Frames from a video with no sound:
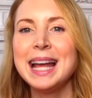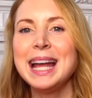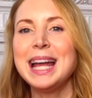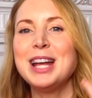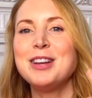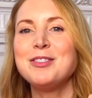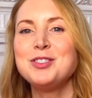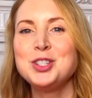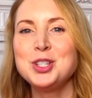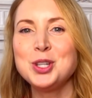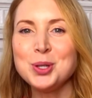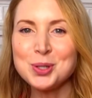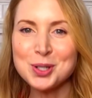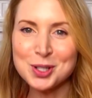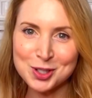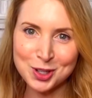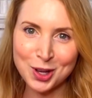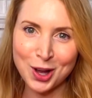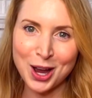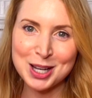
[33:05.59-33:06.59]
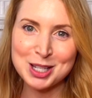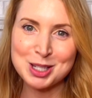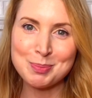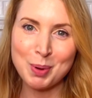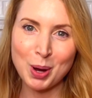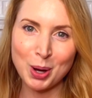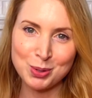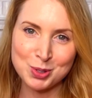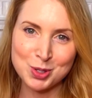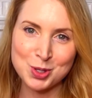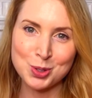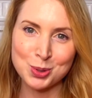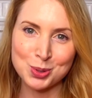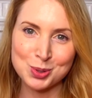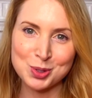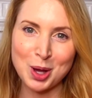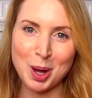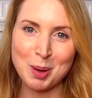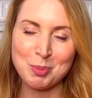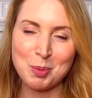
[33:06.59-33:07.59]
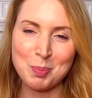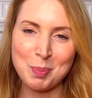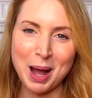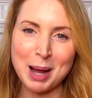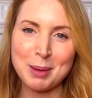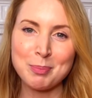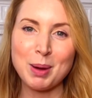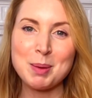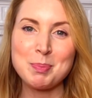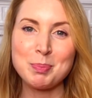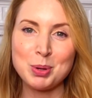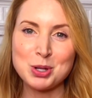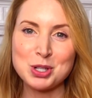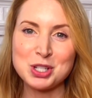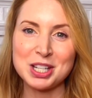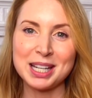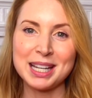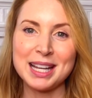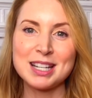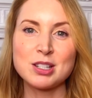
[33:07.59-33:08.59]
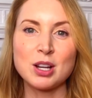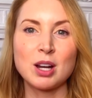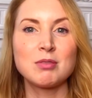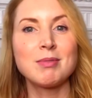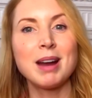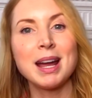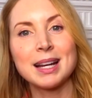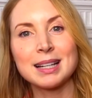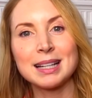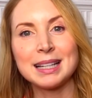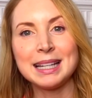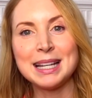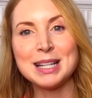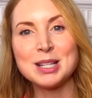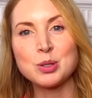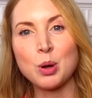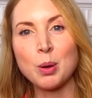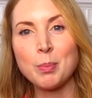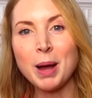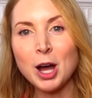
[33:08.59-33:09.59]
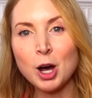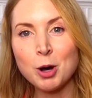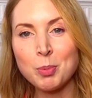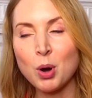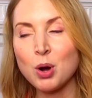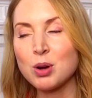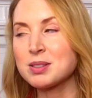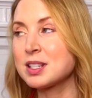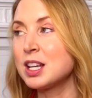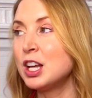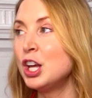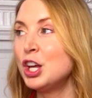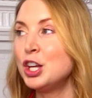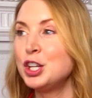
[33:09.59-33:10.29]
if you decide to post your sample back by putting it directly into a mailbox,